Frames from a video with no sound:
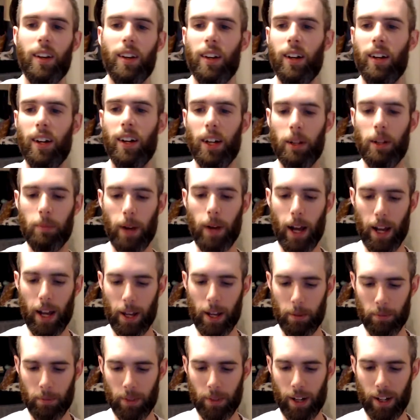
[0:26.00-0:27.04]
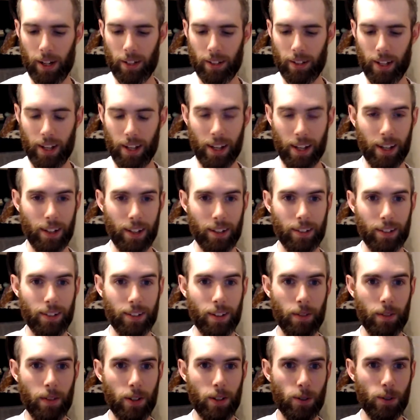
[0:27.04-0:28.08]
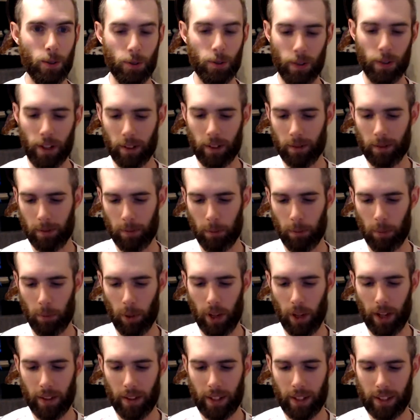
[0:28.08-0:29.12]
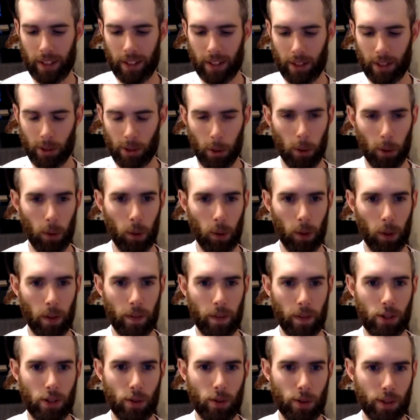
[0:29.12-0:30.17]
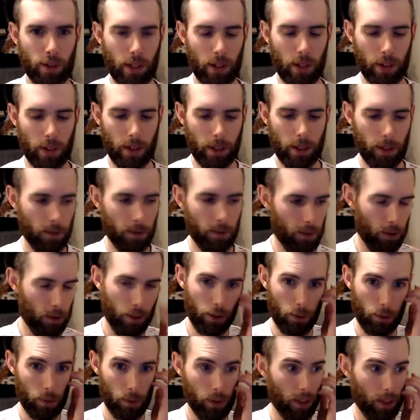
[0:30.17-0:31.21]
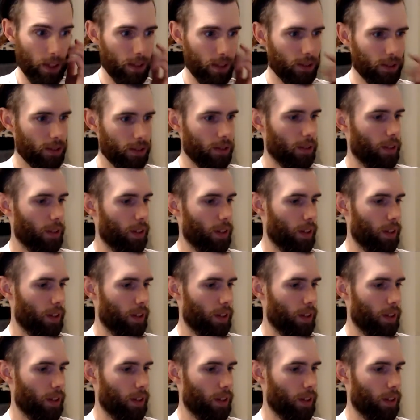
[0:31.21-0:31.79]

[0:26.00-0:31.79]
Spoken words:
I am not an Avengers fan, but they did this whole Avengers series for this release.